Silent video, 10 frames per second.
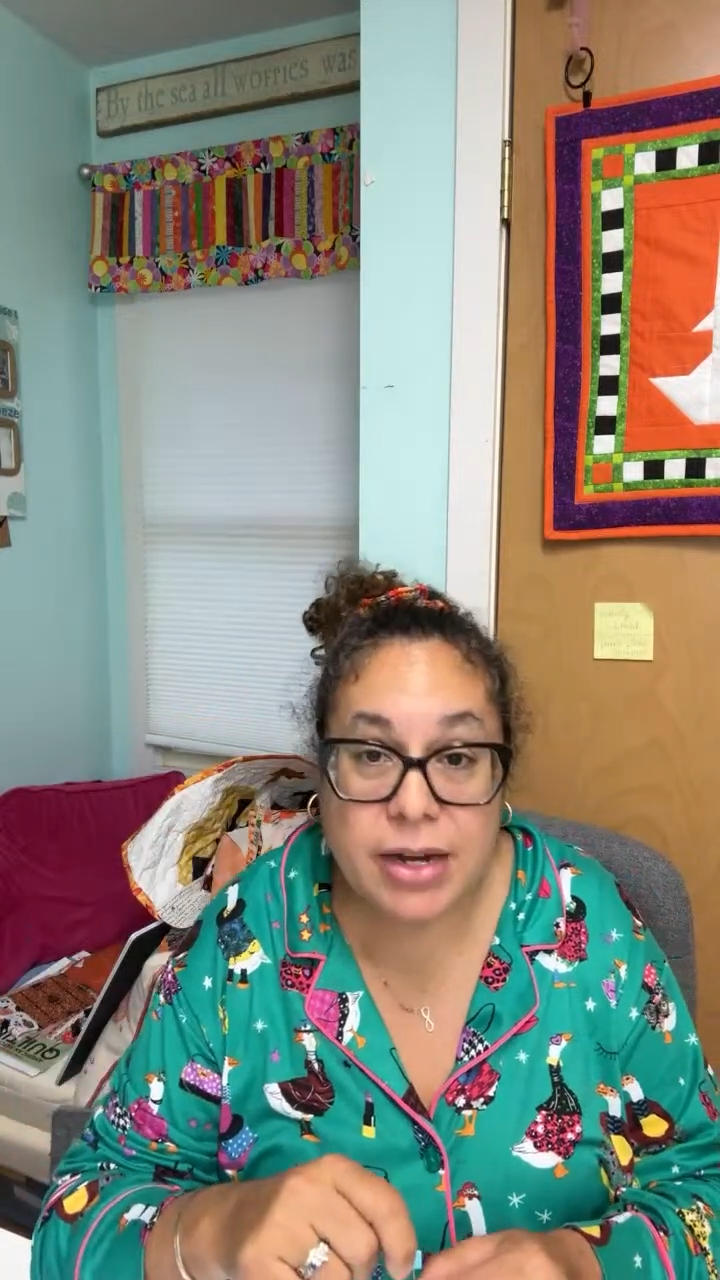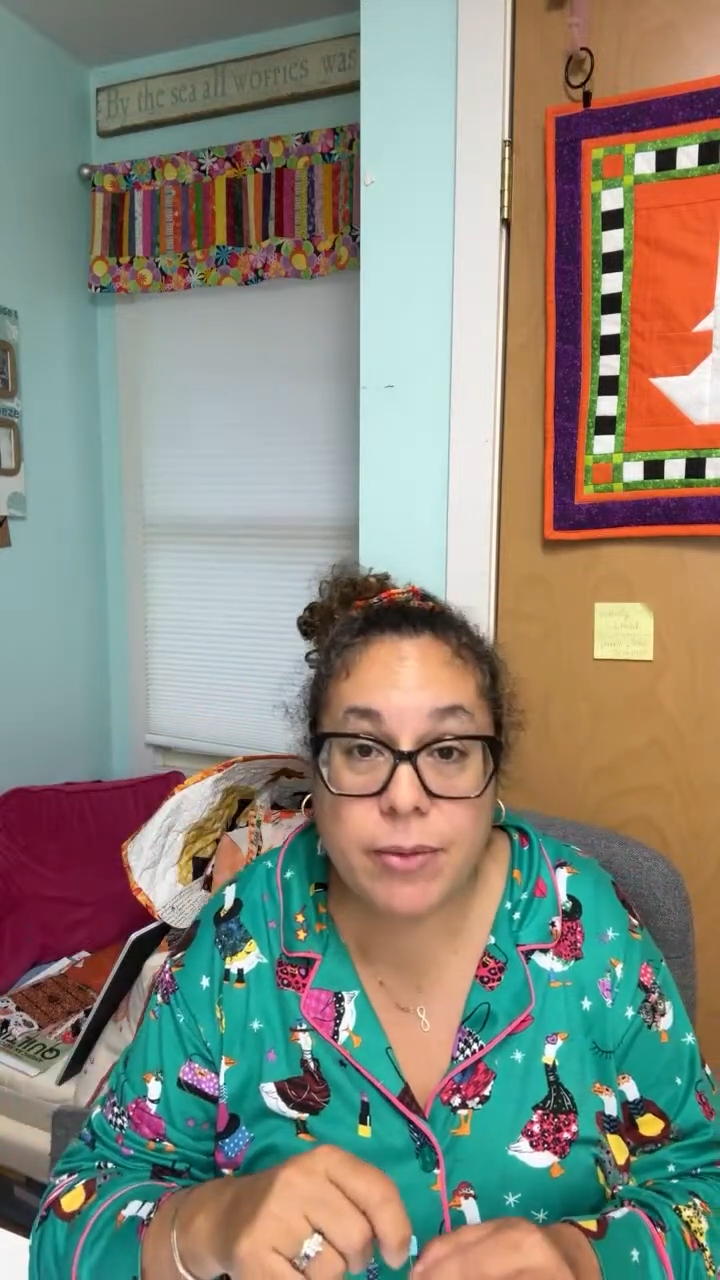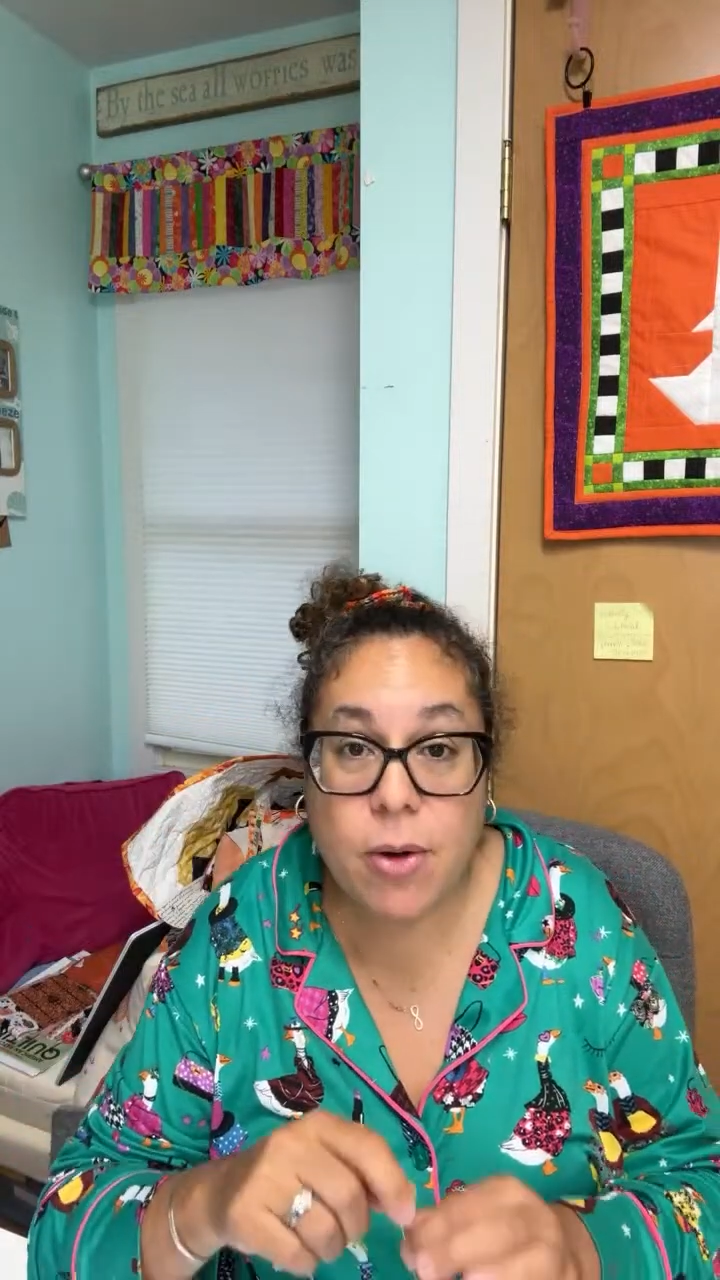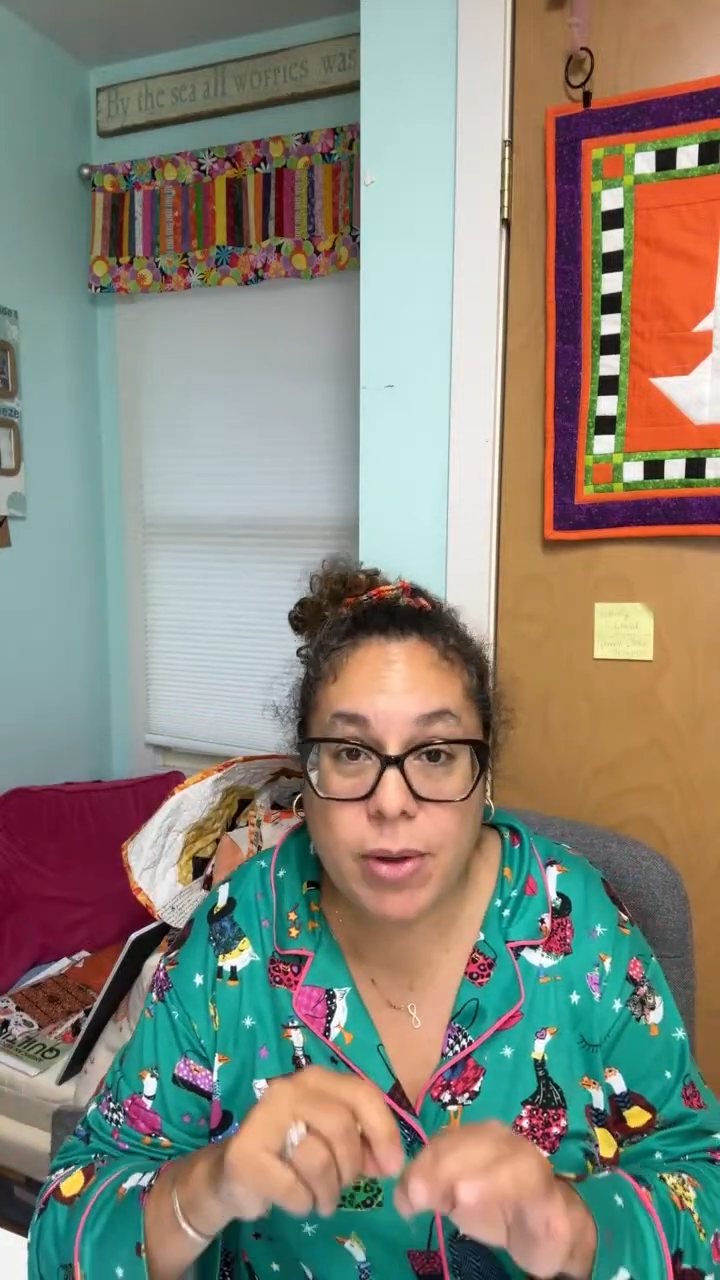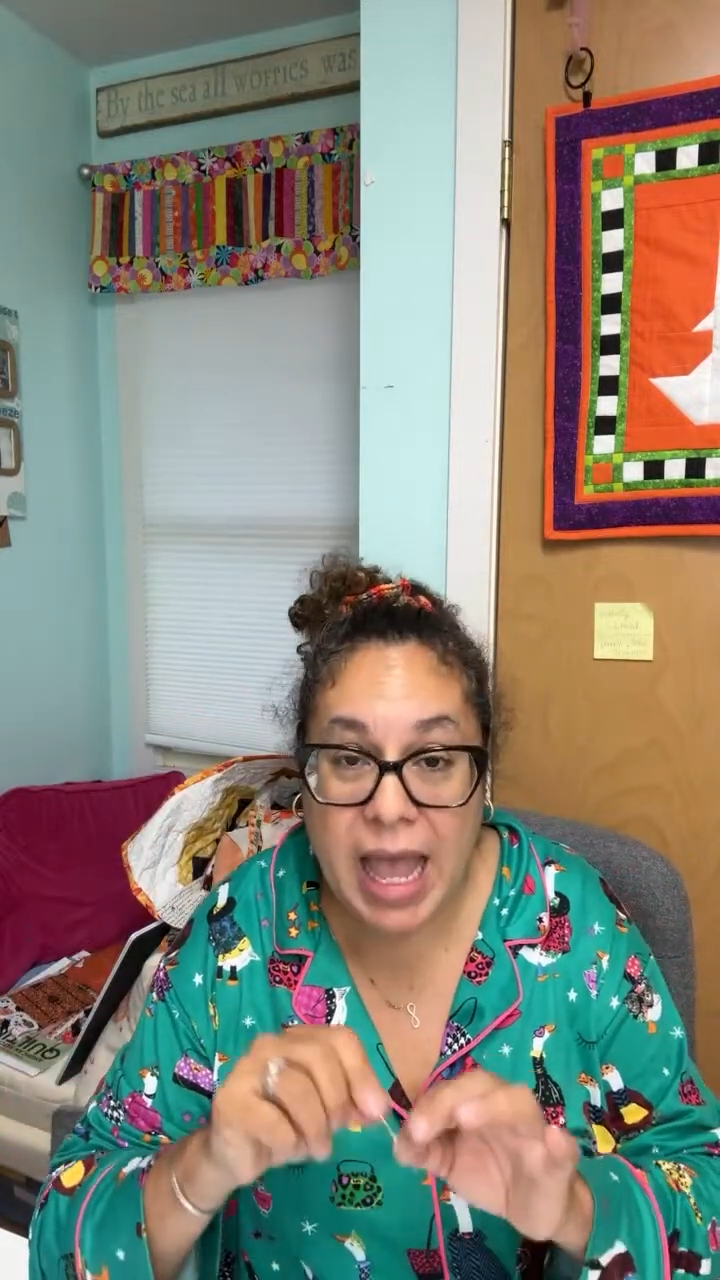
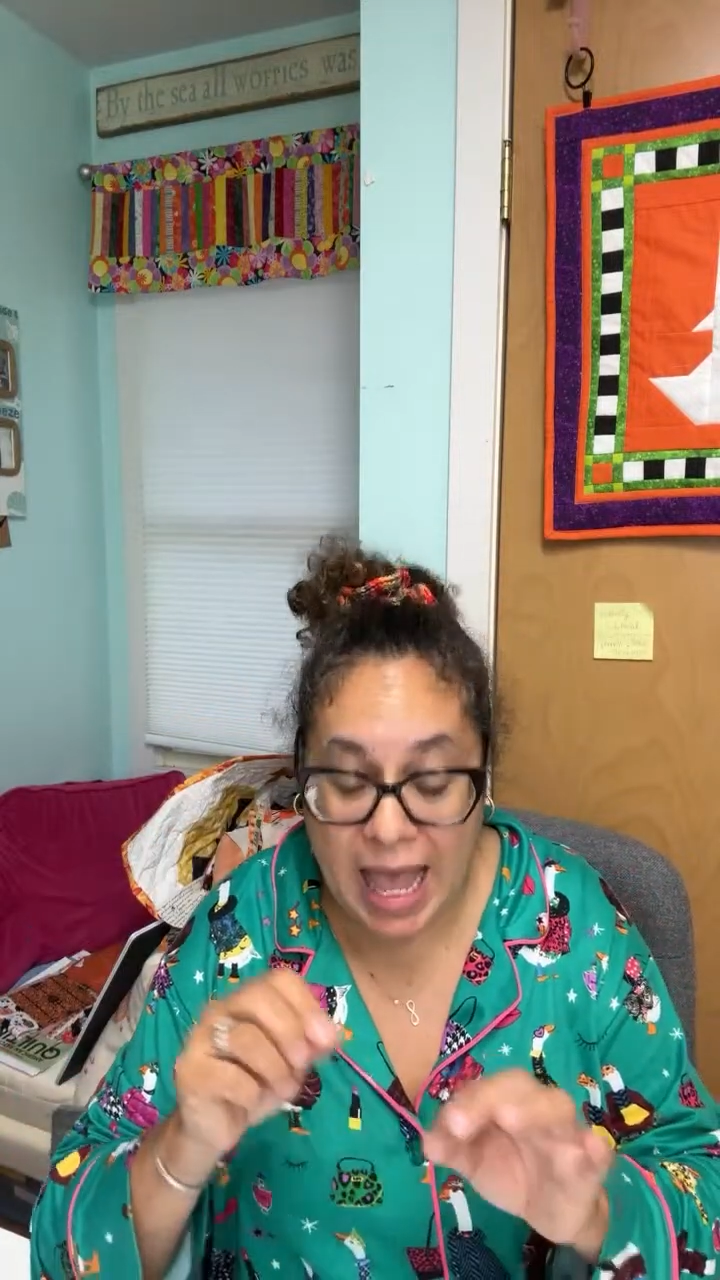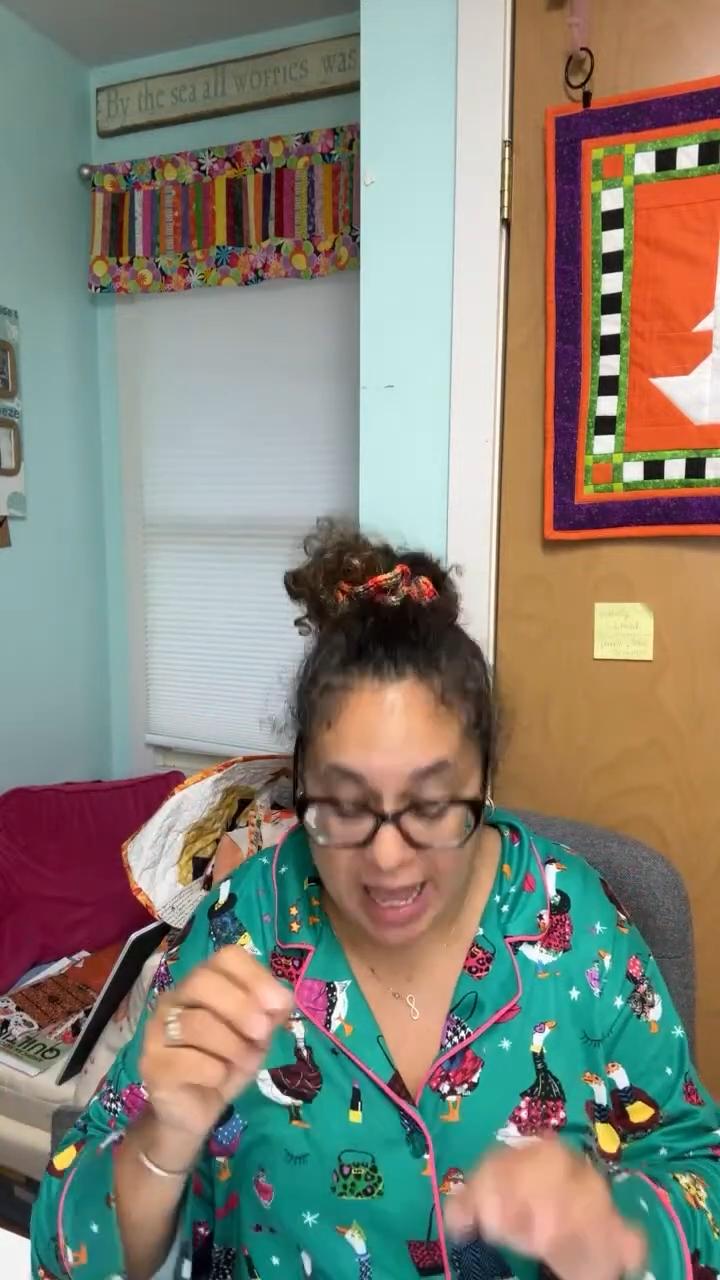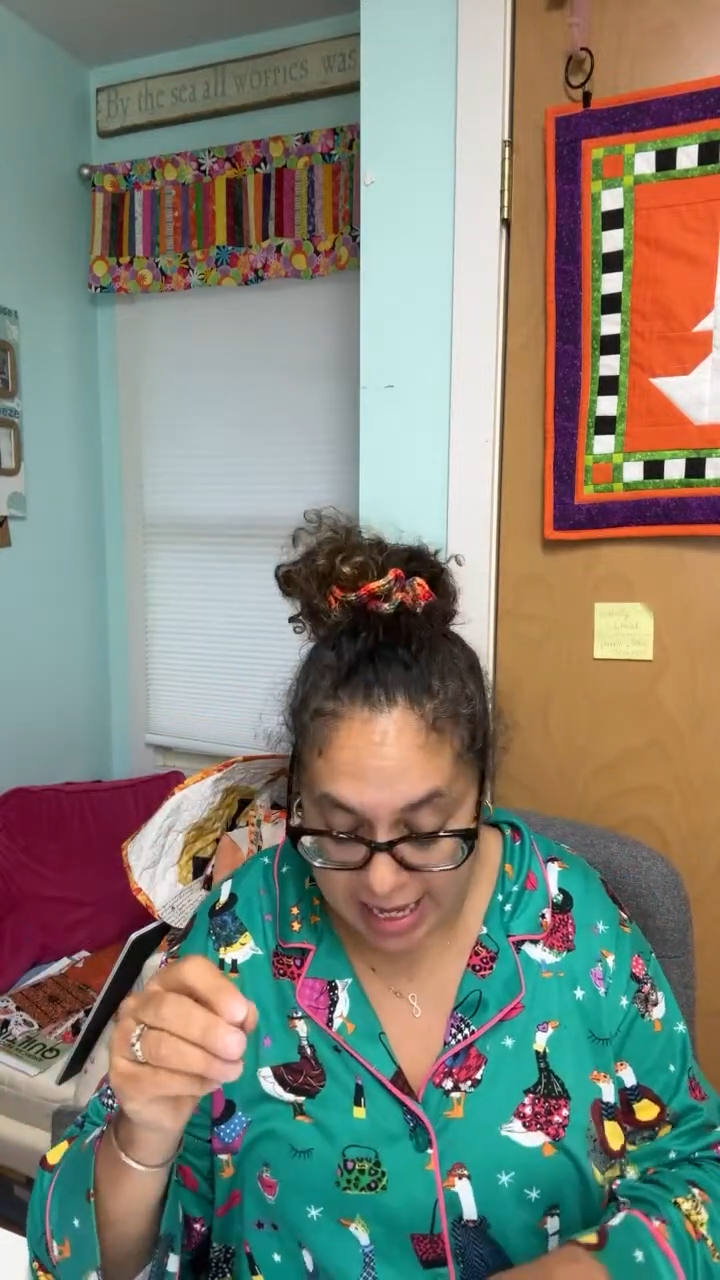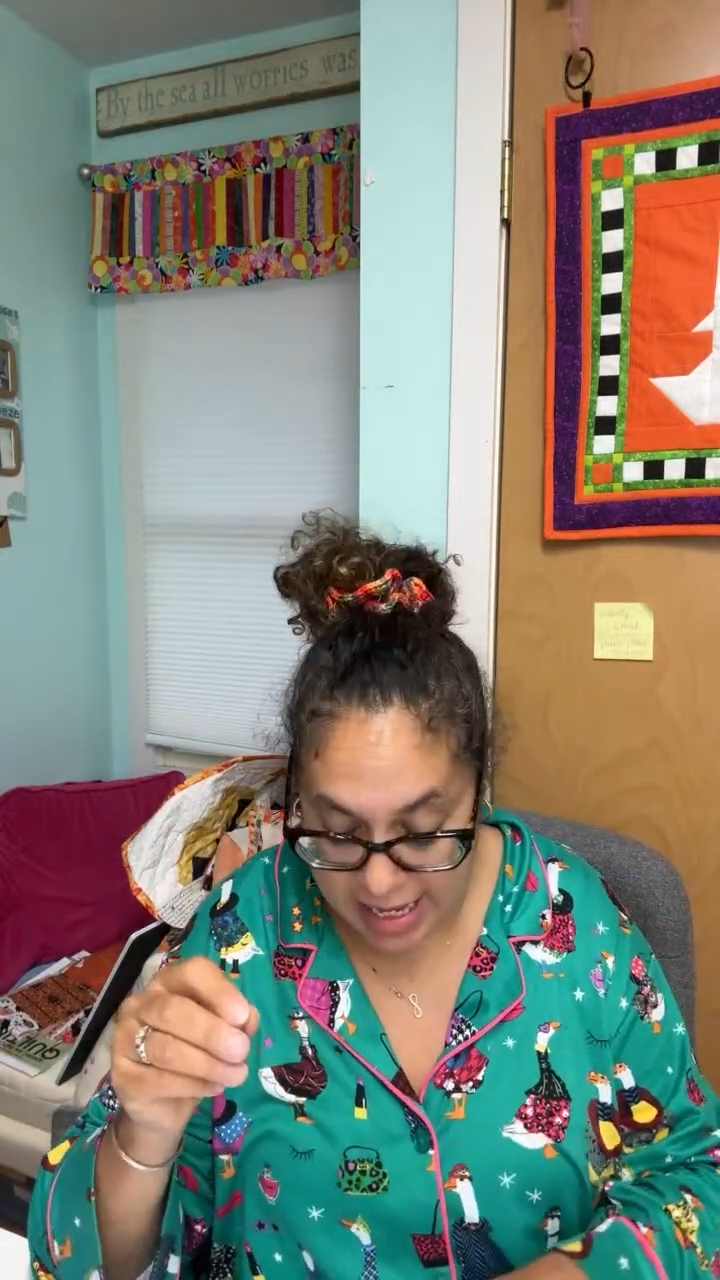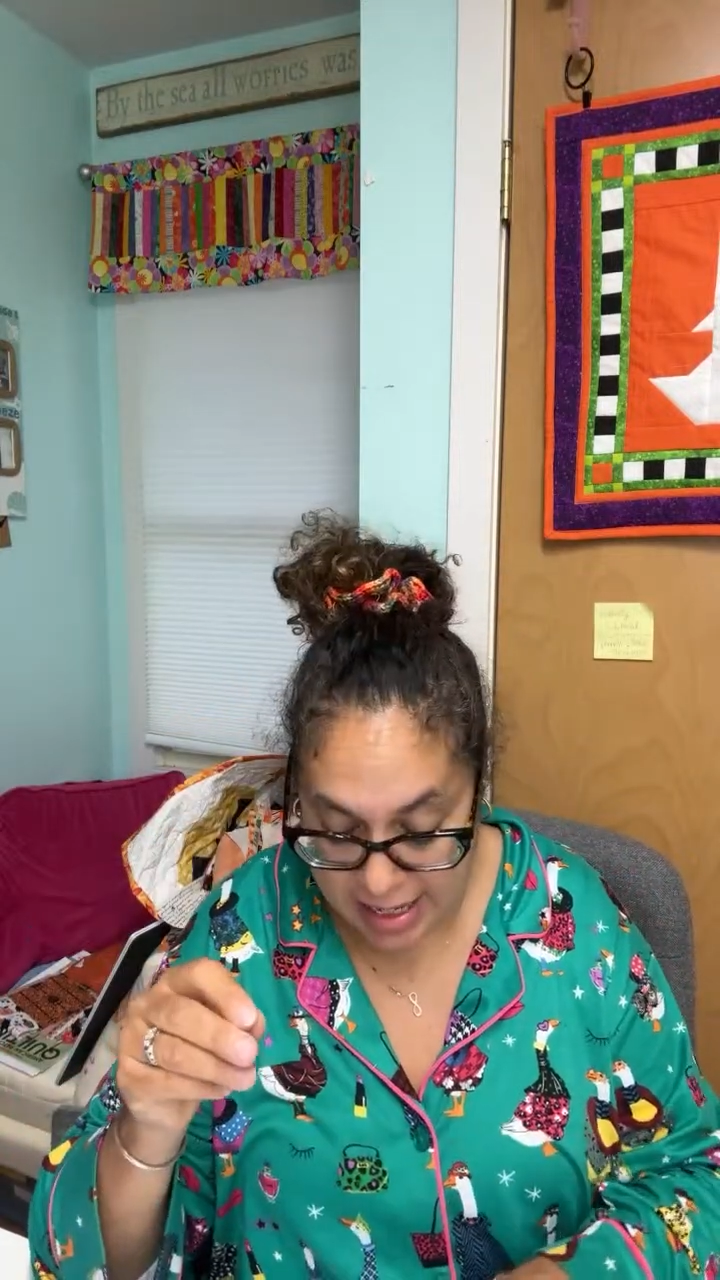they're
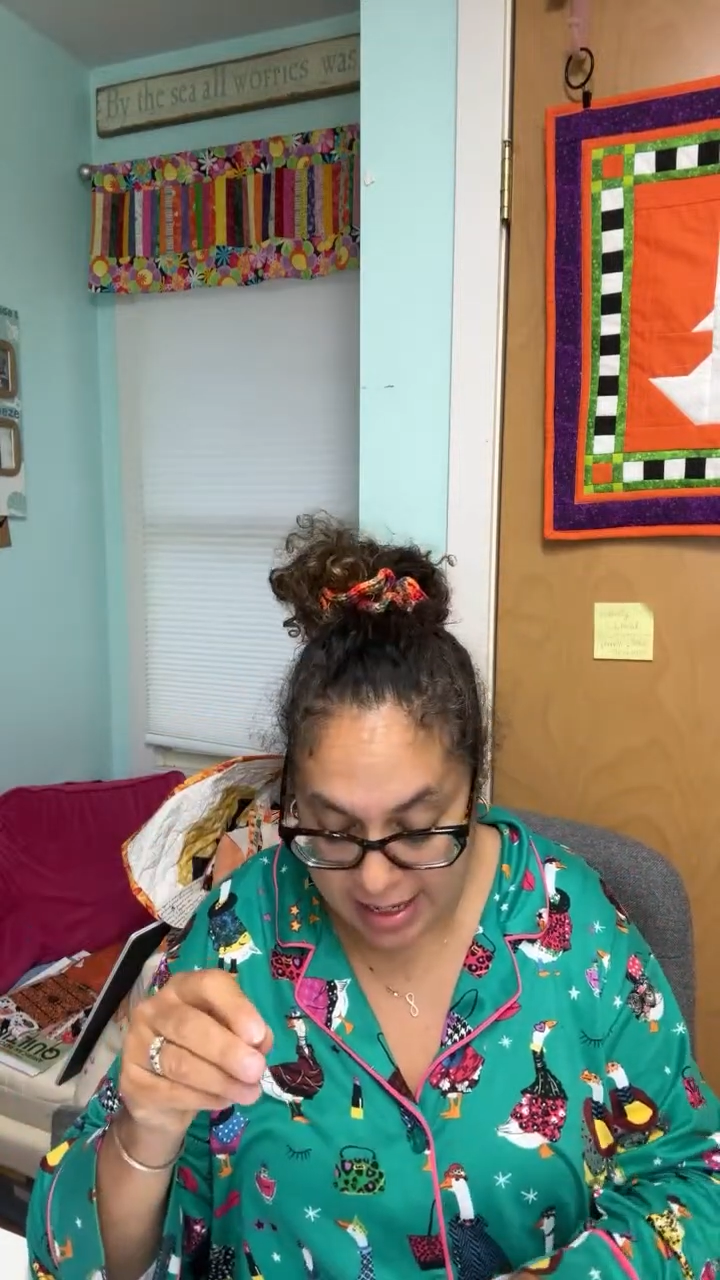okay.